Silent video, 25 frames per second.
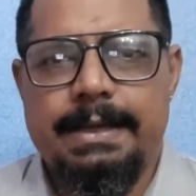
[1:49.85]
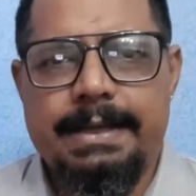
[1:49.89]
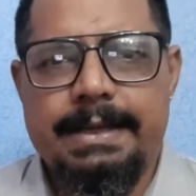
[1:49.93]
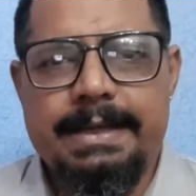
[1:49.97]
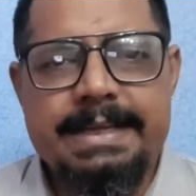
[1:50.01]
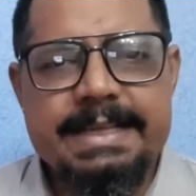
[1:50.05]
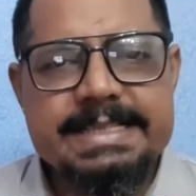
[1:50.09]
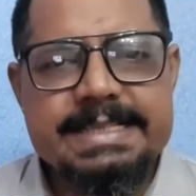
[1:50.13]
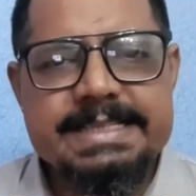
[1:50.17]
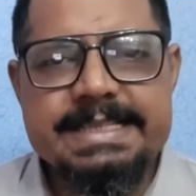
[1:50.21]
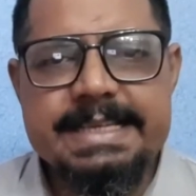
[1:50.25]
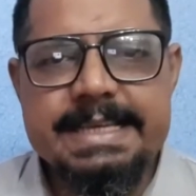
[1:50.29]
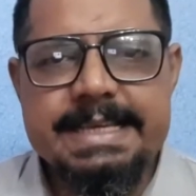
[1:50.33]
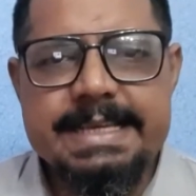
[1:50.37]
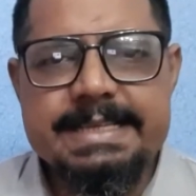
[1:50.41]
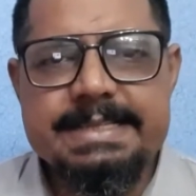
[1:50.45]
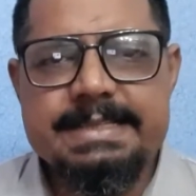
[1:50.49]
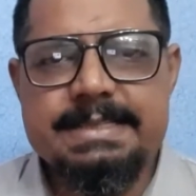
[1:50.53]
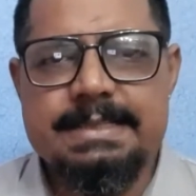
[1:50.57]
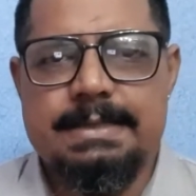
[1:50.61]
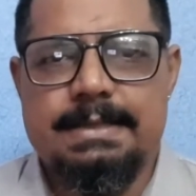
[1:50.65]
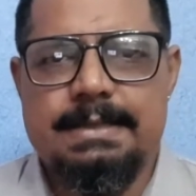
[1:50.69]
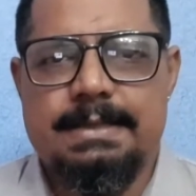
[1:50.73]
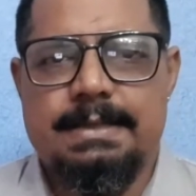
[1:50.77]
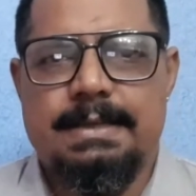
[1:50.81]

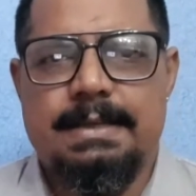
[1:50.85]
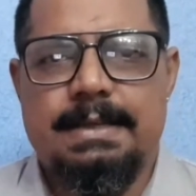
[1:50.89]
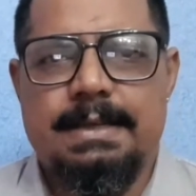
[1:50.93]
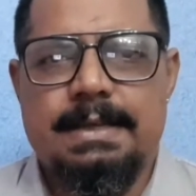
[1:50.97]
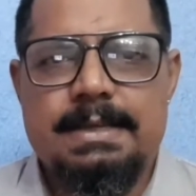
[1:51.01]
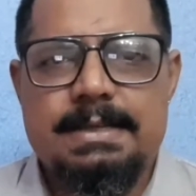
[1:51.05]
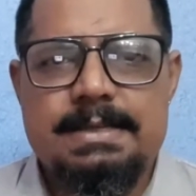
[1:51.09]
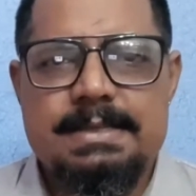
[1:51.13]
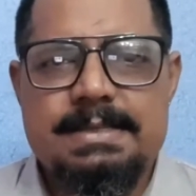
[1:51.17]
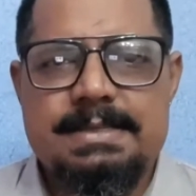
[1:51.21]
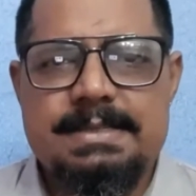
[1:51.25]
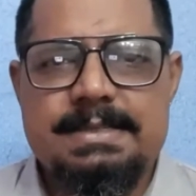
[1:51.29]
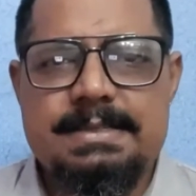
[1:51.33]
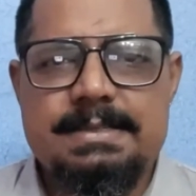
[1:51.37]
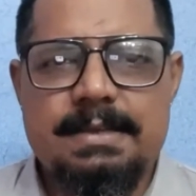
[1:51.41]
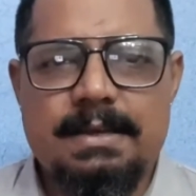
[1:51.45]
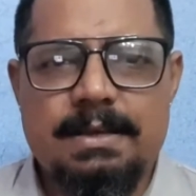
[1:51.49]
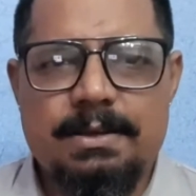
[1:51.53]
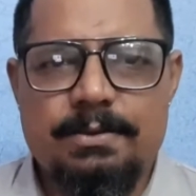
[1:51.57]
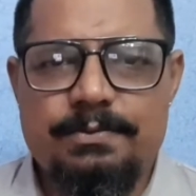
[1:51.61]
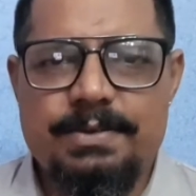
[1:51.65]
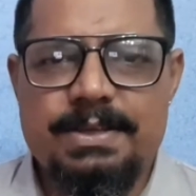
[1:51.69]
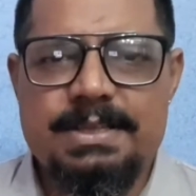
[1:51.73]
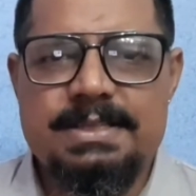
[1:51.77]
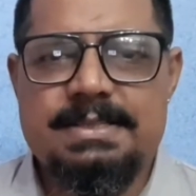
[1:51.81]
disease,
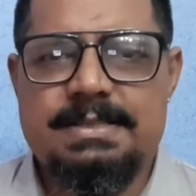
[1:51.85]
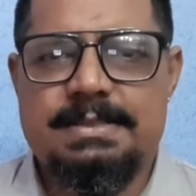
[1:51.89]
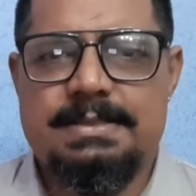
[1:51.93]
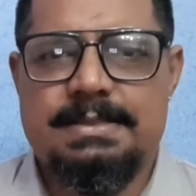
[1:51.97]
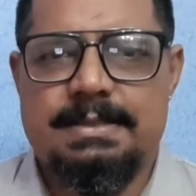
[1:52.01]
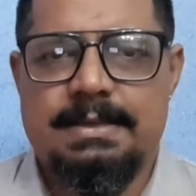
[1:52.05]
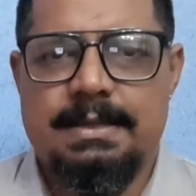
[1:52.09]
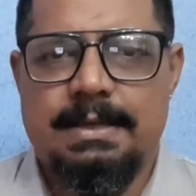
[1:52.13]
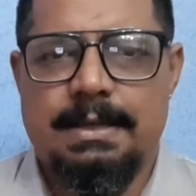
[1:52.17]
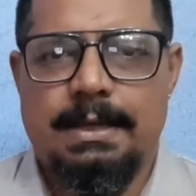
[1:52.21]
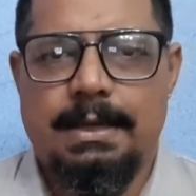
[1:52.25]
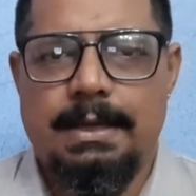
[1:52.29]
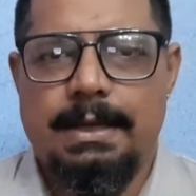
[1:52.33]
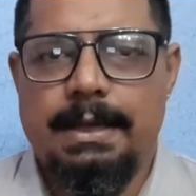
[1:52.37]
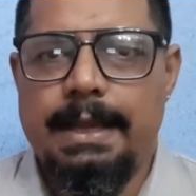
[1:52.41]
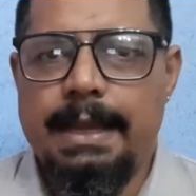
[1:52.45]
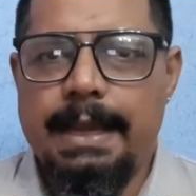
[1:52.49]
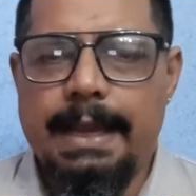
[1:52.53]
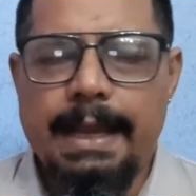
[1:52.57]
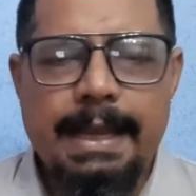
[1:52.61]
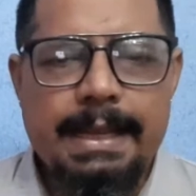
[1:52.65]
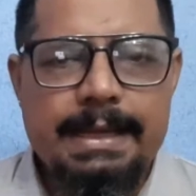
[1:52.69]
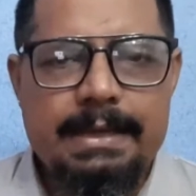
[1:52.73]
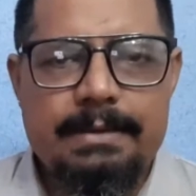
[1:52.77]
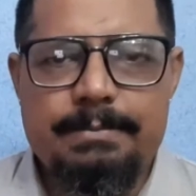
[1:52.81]
service,
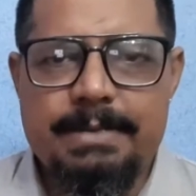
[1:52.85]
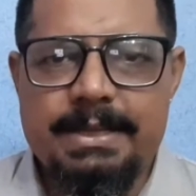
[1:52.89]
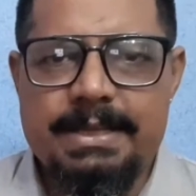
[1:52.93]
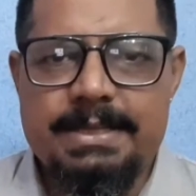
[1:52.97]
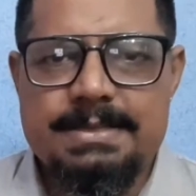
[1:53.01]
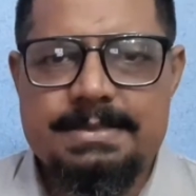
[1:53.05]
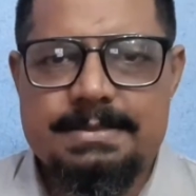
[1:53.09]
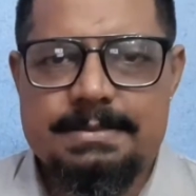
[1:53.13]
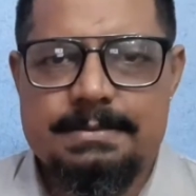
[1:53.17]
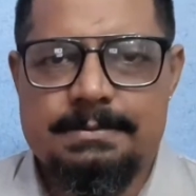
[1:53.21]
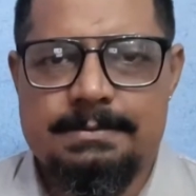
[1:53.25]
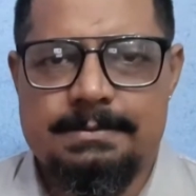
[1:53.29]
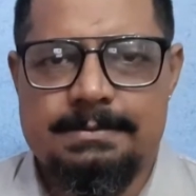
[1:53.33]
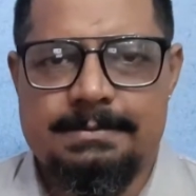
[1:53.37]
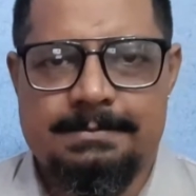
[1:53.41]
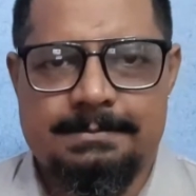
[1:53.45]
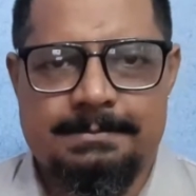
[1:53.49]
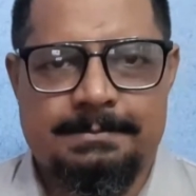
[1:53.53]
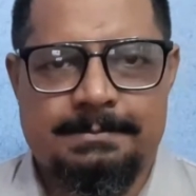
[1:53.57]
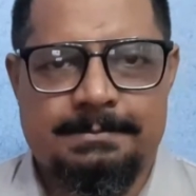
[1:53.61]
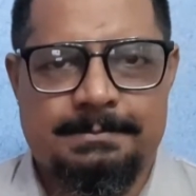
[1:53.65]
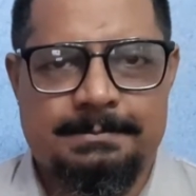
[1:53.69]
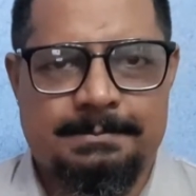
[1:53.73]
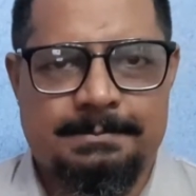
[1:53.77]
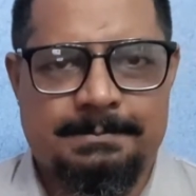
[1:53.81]
enemies,
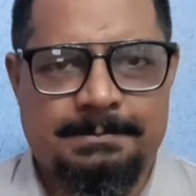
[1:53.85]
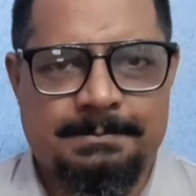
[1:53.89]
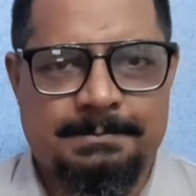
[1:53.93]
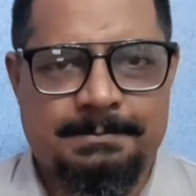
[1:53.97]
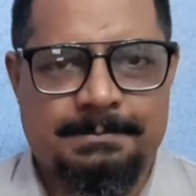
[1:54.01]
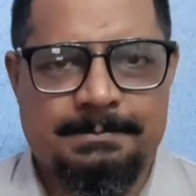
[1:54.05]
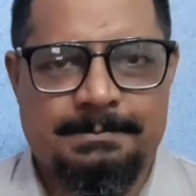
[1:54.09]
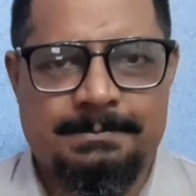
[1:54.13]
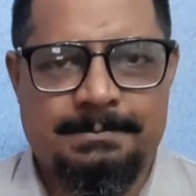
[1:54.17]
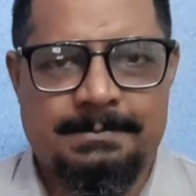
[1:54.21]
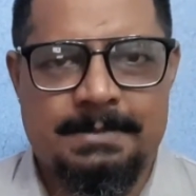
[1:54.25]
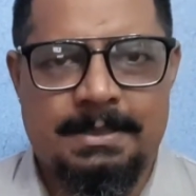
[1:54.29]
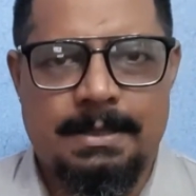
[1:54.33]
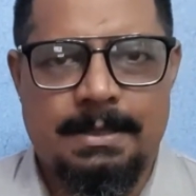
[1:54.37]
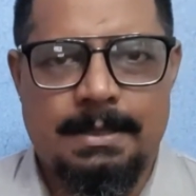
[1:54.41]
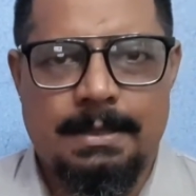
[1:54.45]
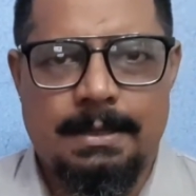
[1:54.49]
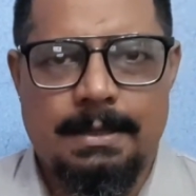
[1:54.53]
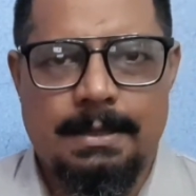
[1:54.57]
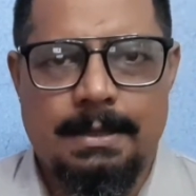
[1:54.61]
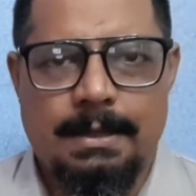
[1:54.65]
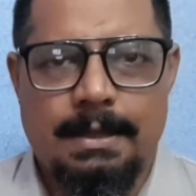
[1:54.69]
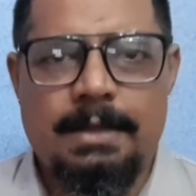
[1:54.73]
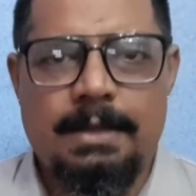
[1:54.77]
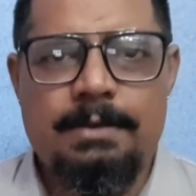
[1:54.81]

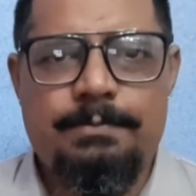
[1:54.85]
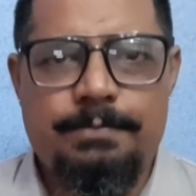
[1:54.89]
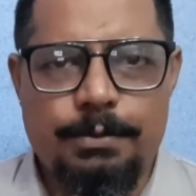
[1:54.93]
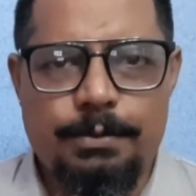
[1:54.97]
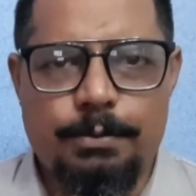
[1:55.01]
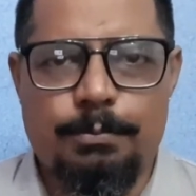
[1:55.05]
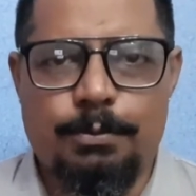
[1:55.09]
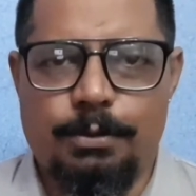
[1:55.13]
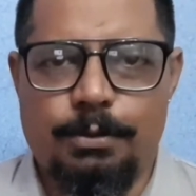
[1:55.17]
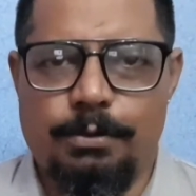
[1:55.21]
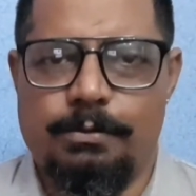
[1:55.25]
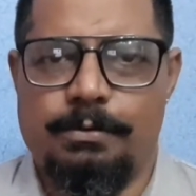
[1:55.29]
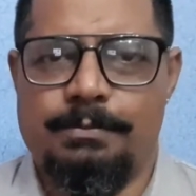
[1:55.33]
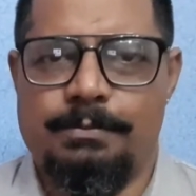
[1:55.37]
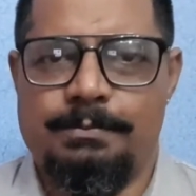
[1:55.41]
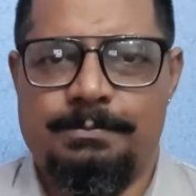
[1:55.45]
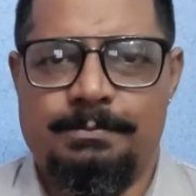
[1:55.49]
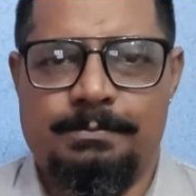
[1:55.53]
and few more.